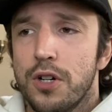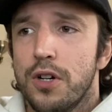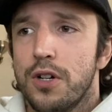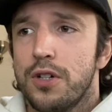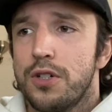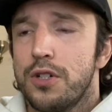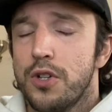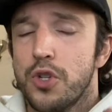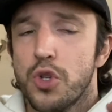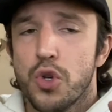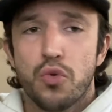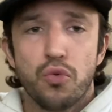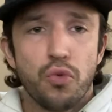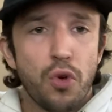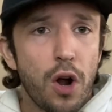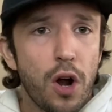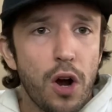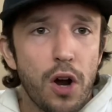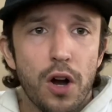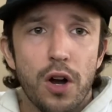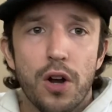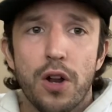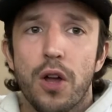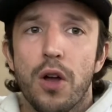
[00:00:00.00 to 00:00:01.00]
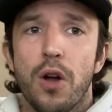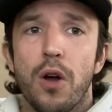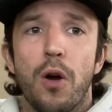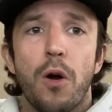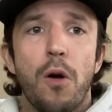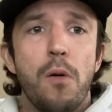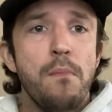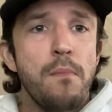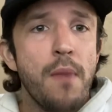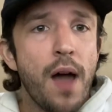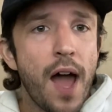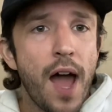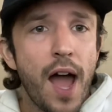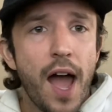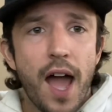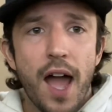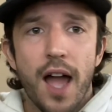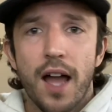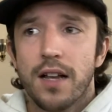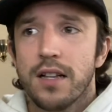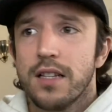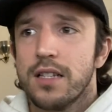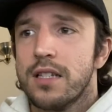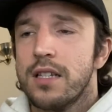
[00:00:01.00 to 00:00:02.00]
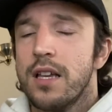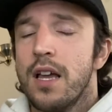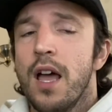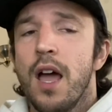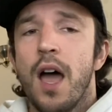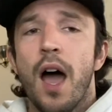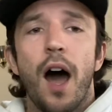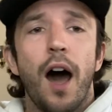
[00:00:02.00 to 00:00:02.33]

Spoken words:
to Gerardo, Max,